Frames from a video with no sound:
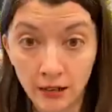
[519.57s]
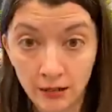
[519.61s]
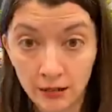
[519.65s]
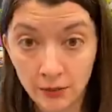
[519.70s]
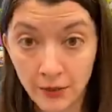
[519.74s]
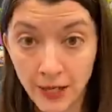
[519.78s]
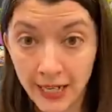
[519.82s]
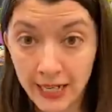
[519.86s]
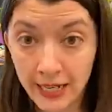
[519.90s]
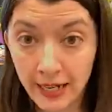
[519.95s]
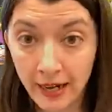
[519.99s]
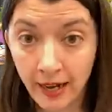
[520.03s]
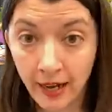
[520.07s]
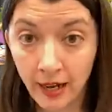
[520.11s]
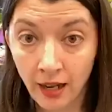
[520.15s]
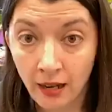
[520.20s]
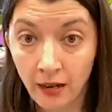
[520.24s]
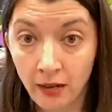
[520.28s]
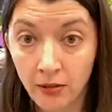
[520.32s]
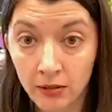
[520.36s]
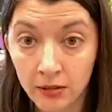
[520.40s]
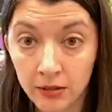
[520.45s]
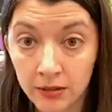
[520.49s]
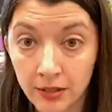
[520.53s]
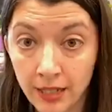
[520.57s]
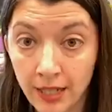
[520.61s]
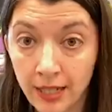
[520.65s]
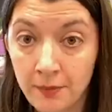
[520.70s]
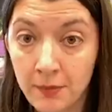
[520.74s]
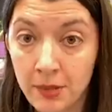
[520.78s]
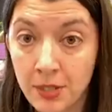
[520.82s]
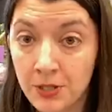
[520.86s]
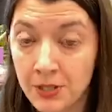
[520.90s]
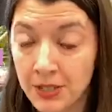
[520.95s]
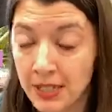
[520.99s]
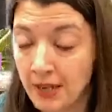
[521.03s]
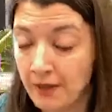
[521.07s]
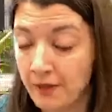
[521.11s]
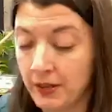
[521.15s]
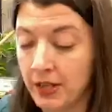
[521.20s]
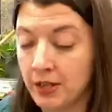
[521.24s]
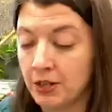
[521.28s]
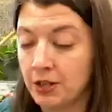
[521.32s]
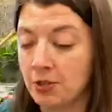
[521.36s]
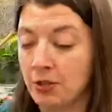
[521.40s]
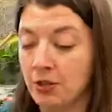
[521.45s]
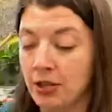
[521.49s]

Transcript: right now. I'm used to having a short